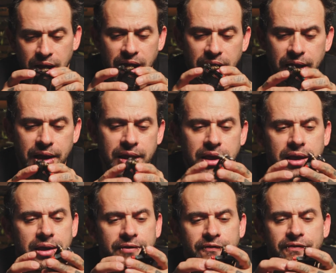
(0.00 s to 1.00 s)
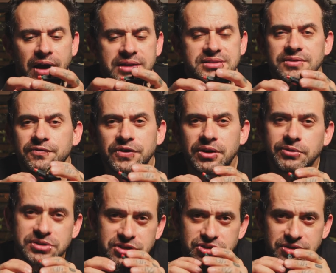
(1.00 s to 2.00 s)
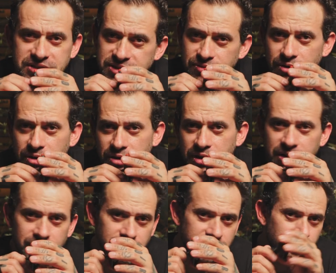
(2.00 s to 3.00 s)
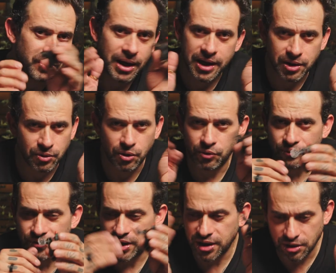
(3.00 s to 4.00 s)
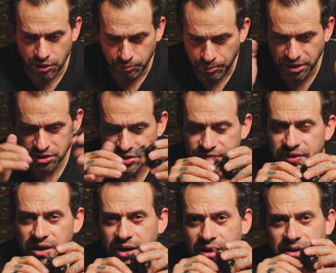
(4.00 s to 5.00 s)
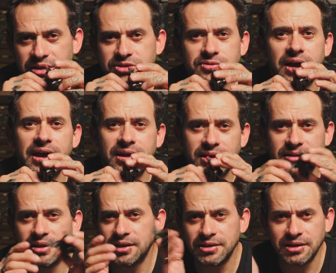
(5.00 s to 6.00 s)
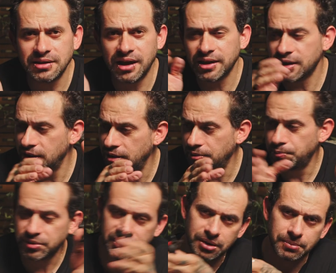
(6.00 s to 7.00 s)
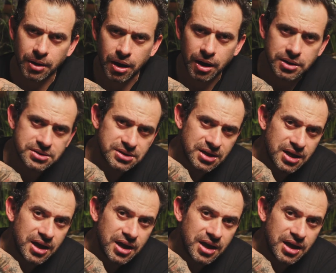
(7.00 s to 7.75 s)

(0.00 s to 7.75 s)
I find something I was interesting on, and I would buy a whole thing, a whole bunch of it, and then try it, and then I didn't like it, I put it in a box,